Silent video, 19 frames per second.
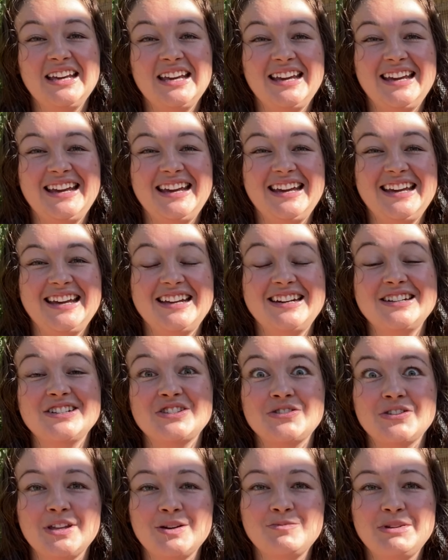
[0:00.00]
And
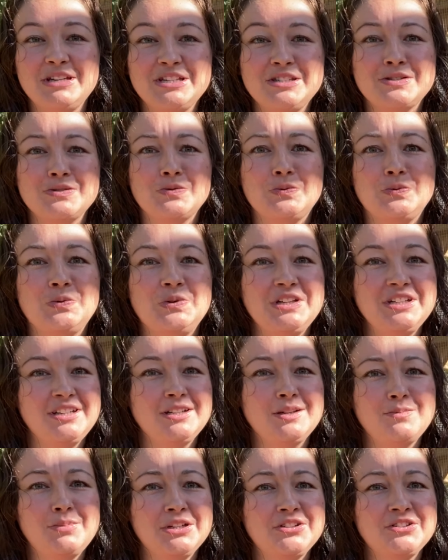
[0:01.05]
so that means we
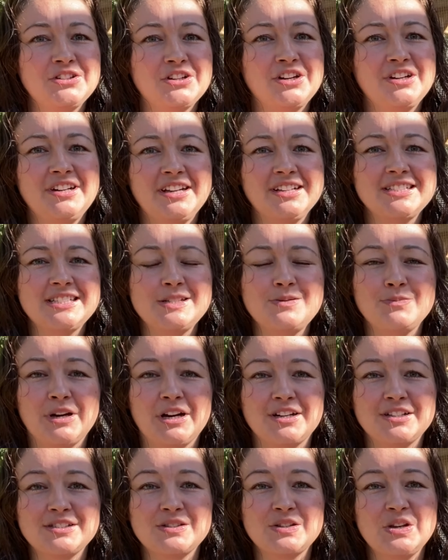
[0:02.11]
need to build our nesting
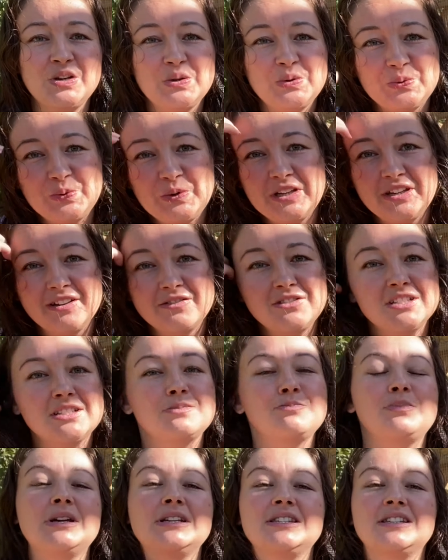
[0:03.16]
box. We have
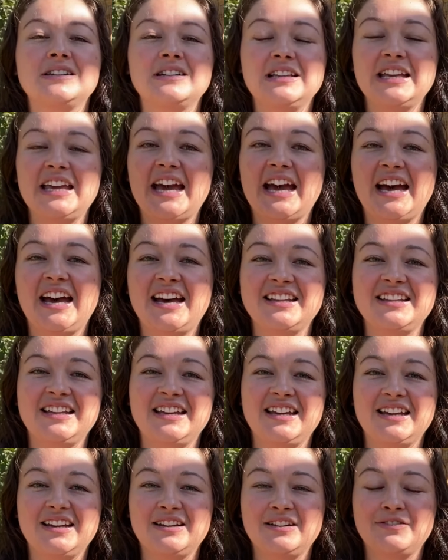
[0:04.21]
just basically had
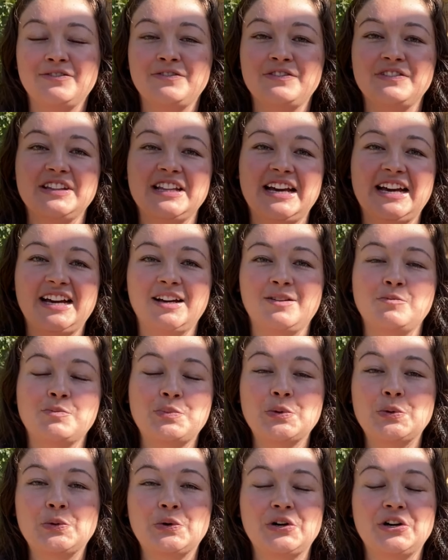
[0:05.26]
like a flat
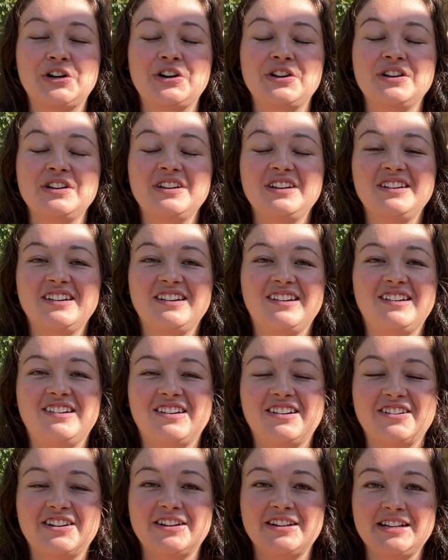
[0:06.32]
board
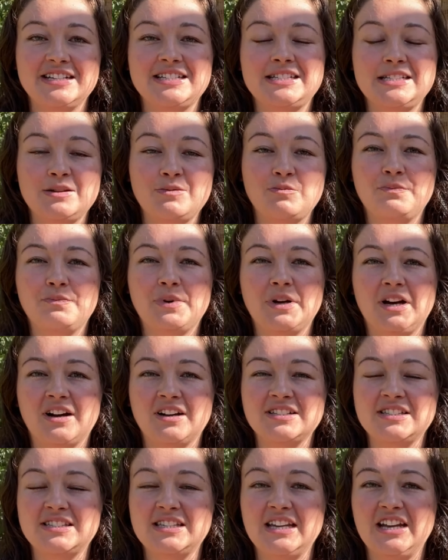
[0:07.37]
on our nesting
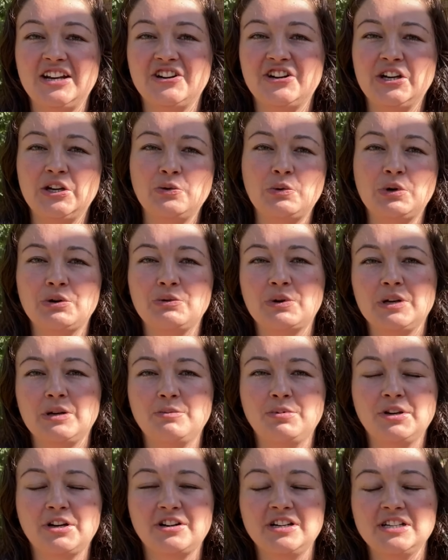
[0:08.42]
box area where we're
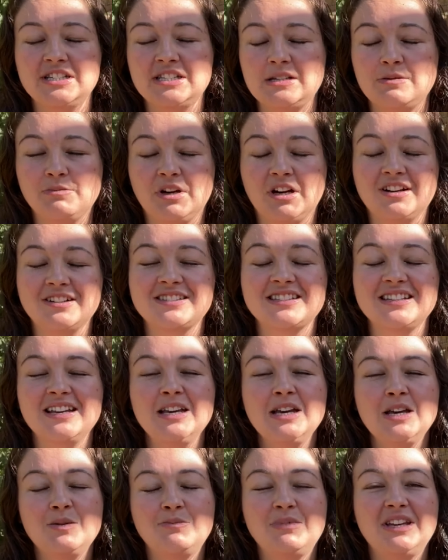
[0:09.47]
gonna put our nesting box
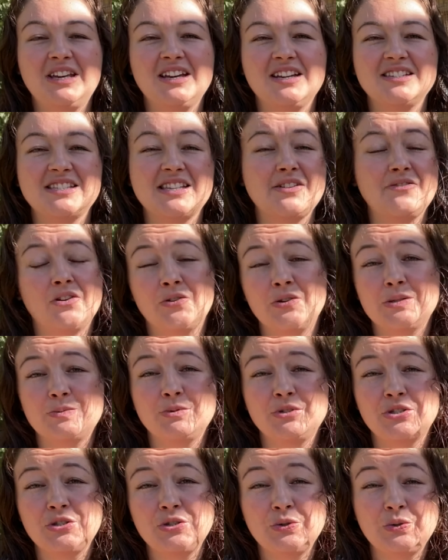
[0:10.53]
because they've always
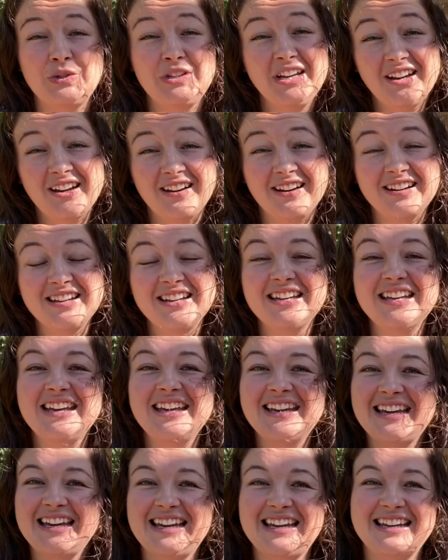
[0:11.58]
been too young.
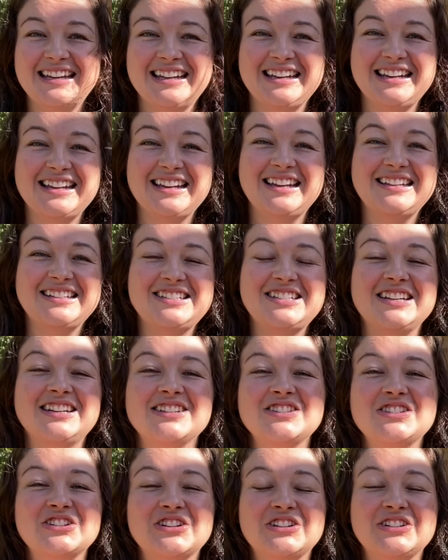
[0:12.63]
And
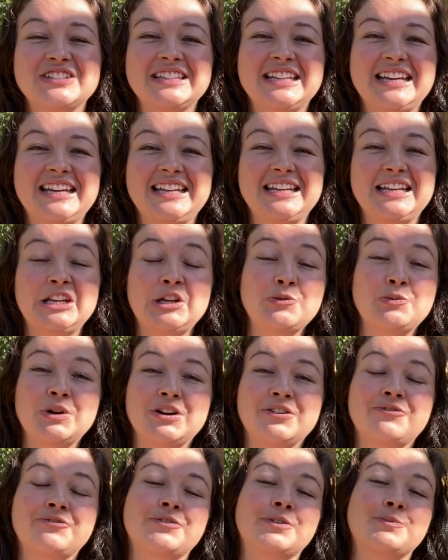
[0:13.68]
chickens start laying
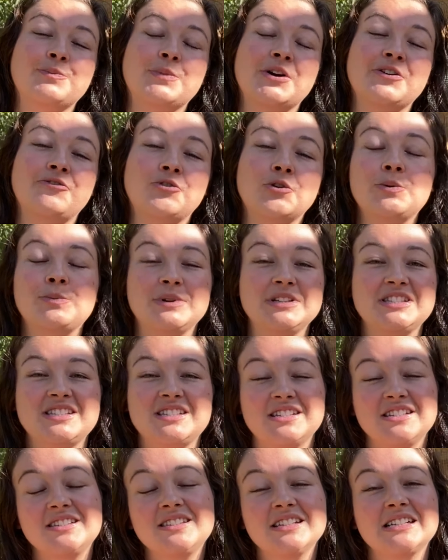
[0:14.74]
anywhere from 4 months
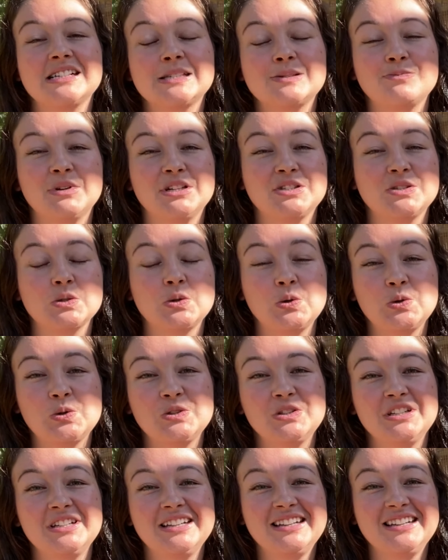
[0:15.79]
to 6 months
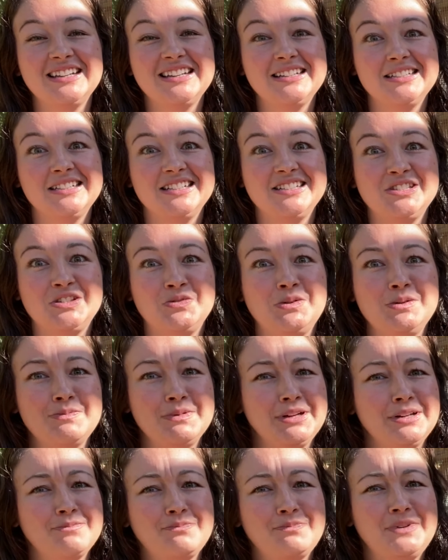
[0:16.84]
old. And so we
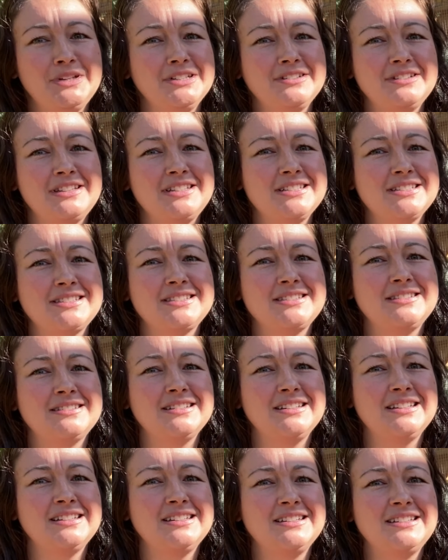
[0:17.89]
better build this
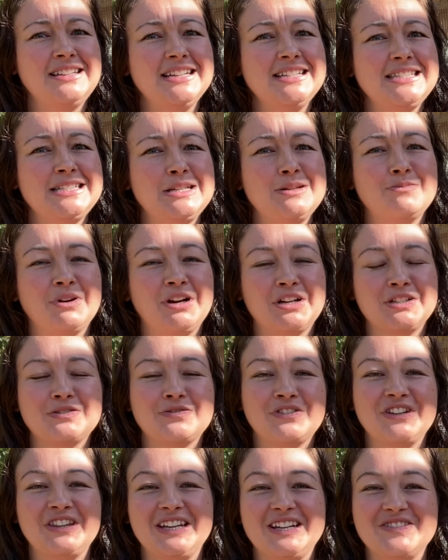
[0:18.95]
nesting
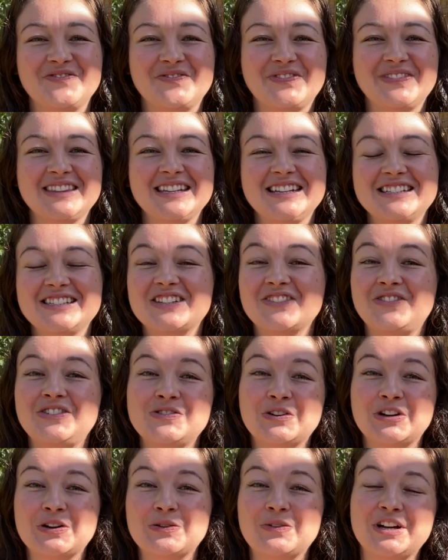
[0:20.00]
box for them. So if
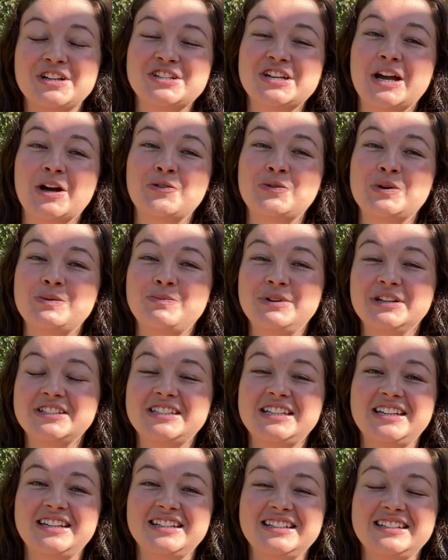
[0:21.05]
you want to watch how we
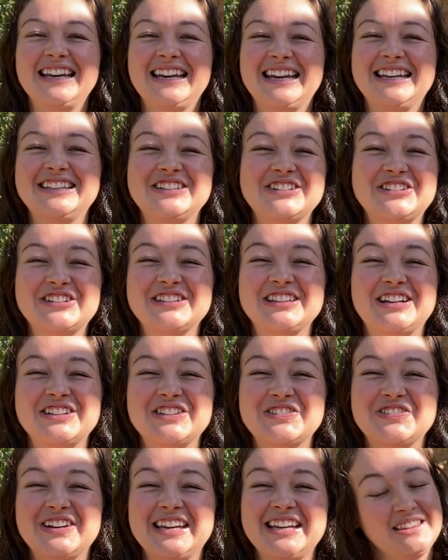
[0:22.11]
build it and learn
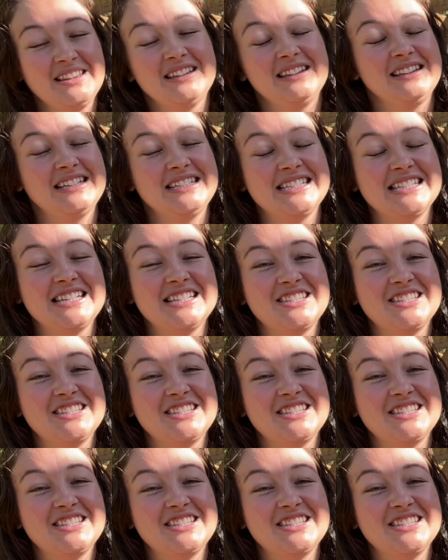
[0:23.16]
along the way, let's get